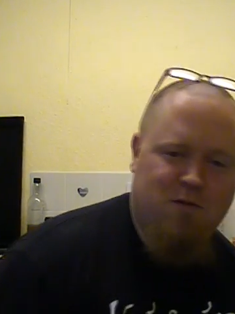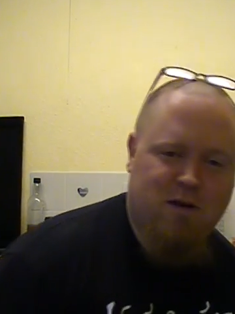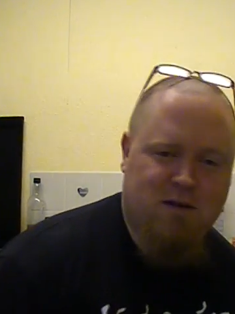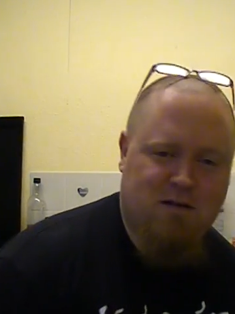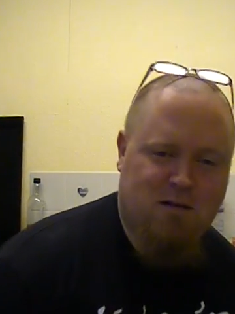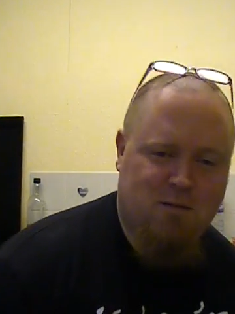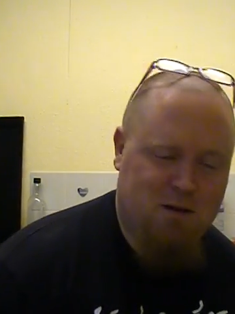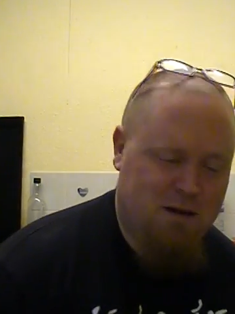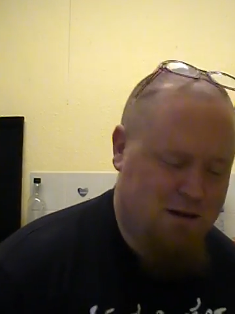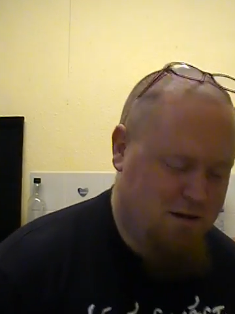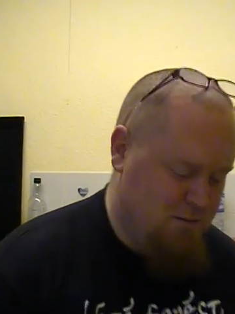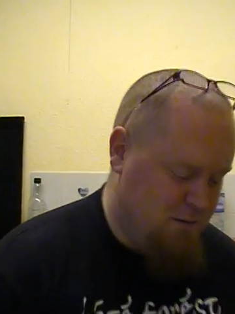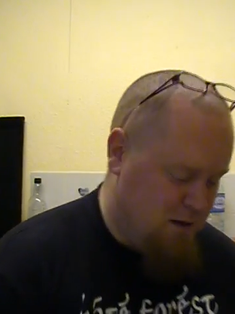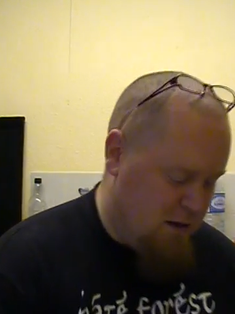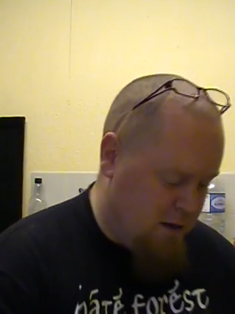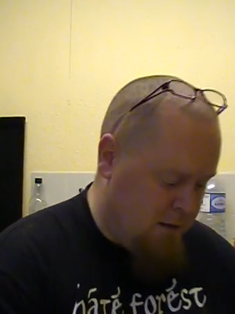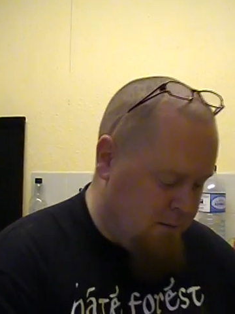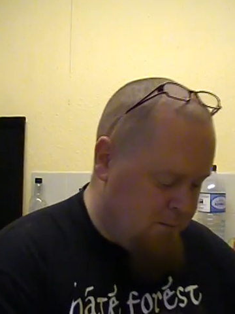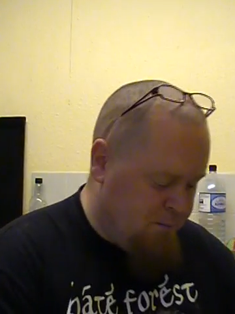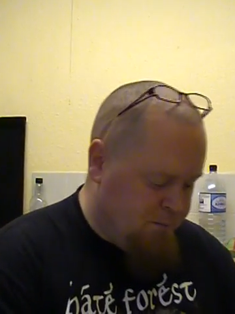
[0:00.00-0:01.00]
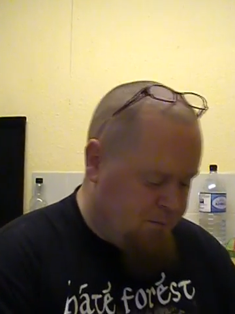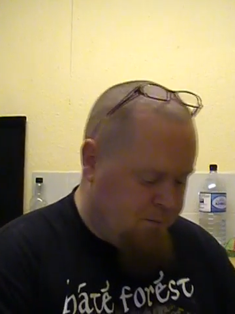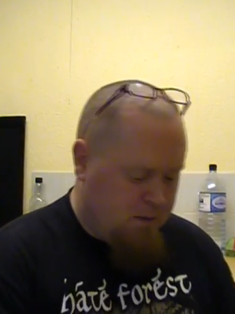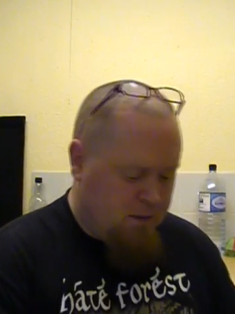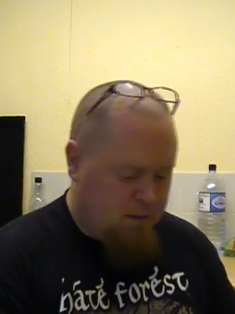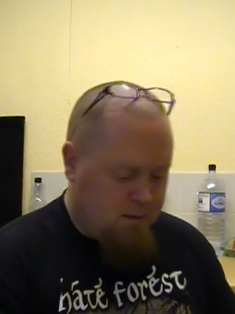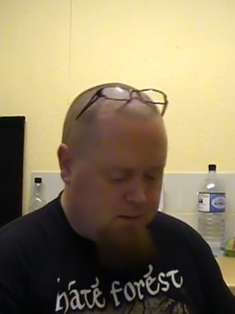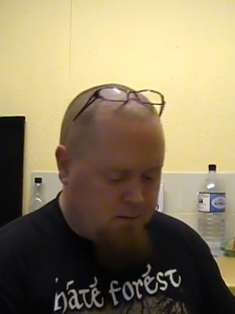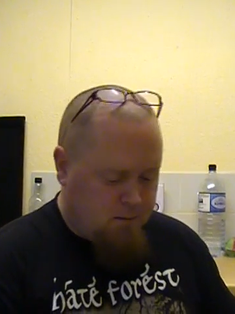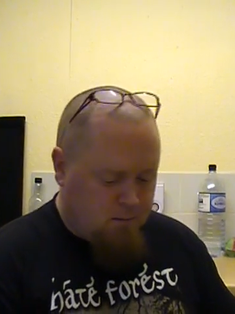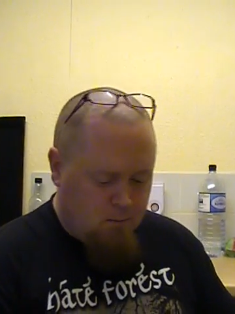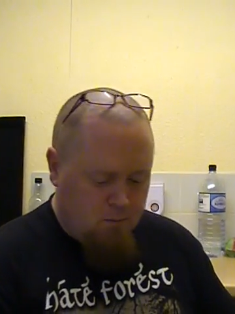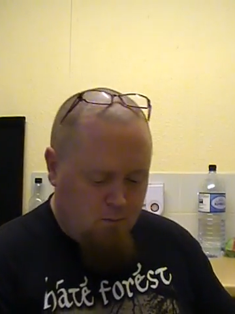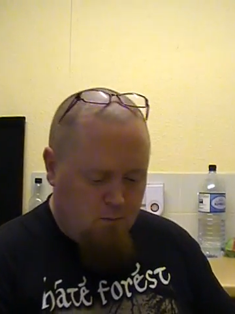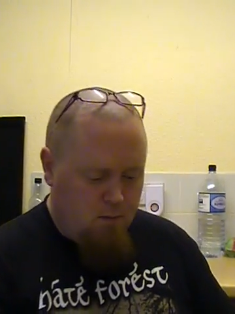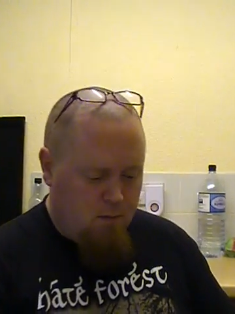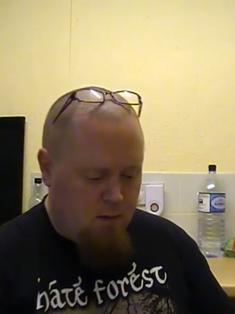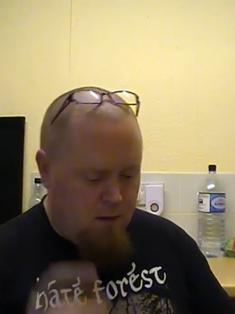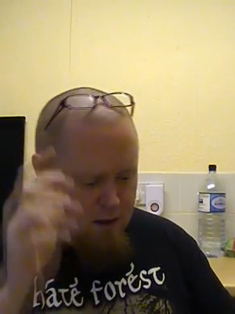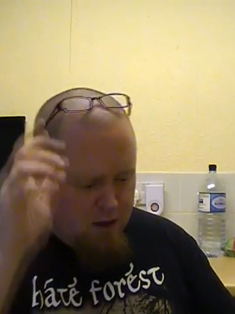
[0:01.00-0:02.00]
things that please me.
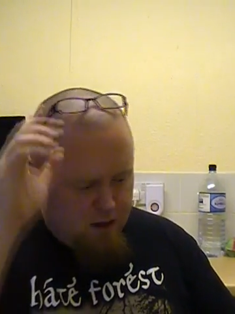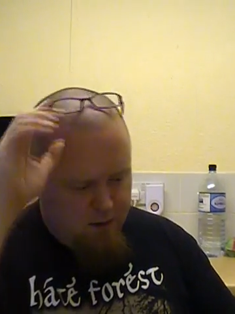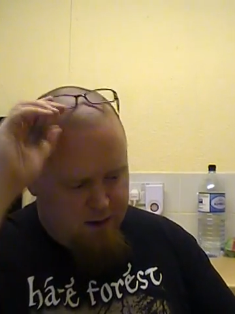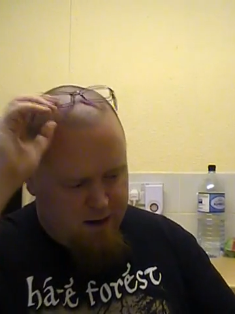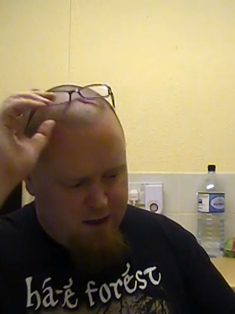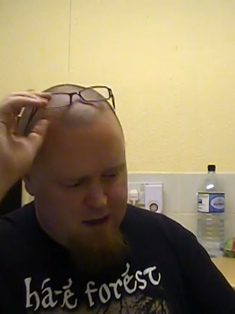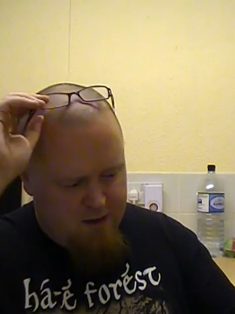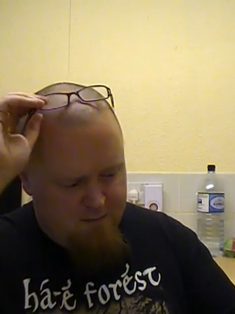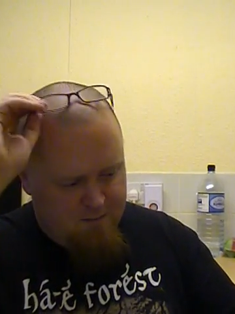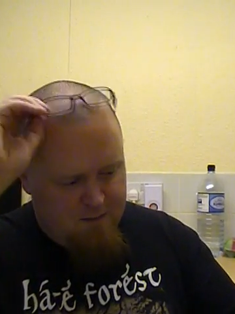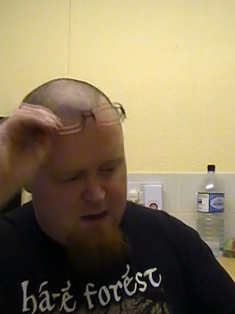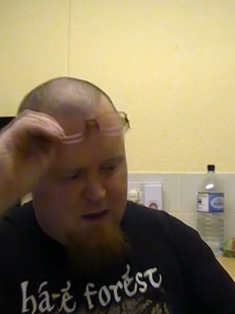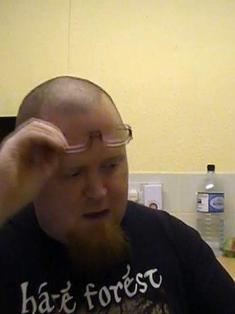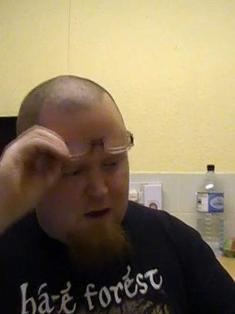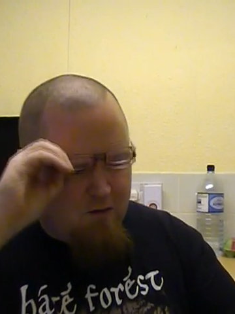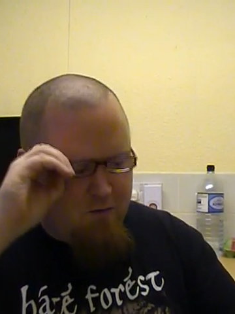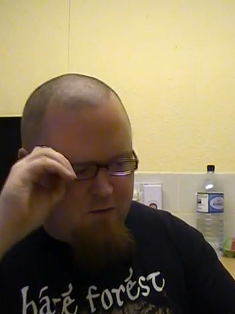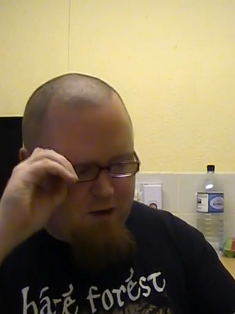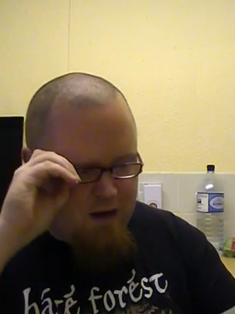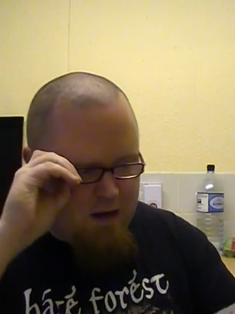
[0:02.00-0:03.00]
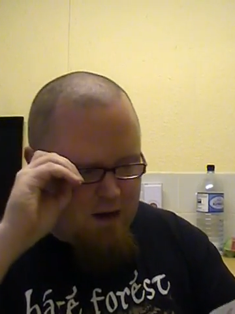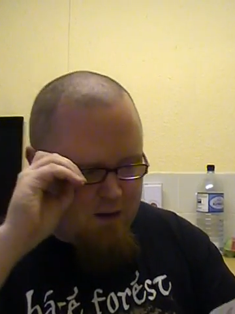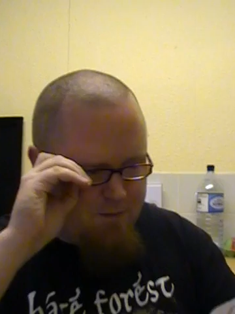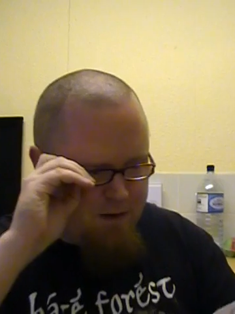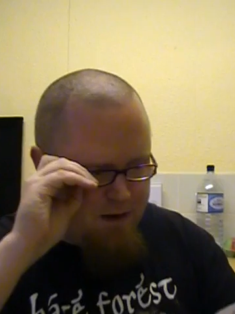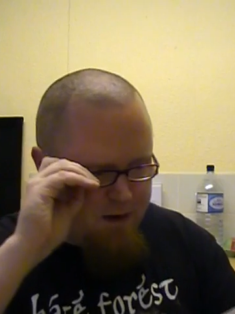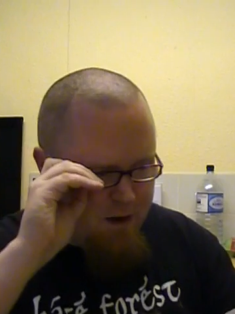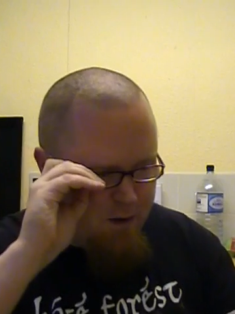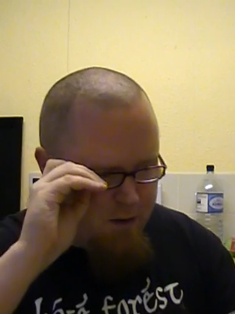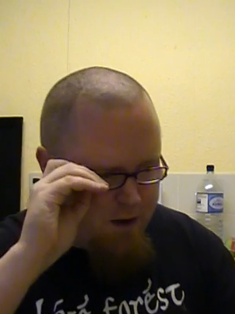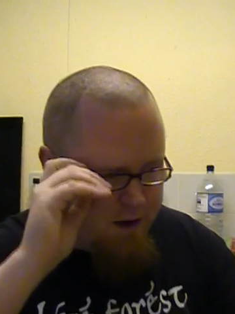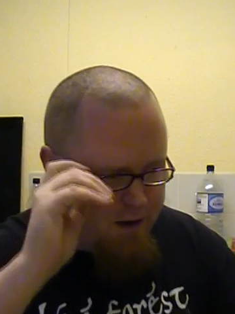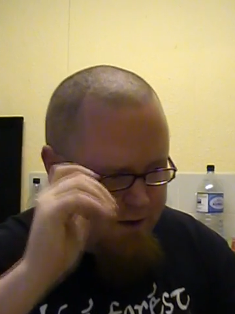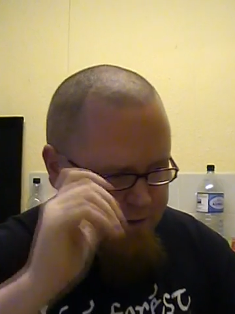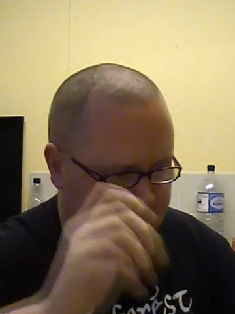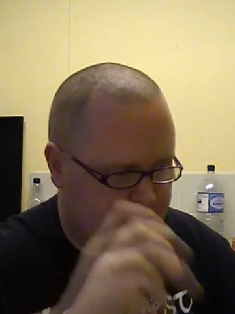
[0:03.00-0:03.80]
Anyway, they gave me a, a really lovely note in it.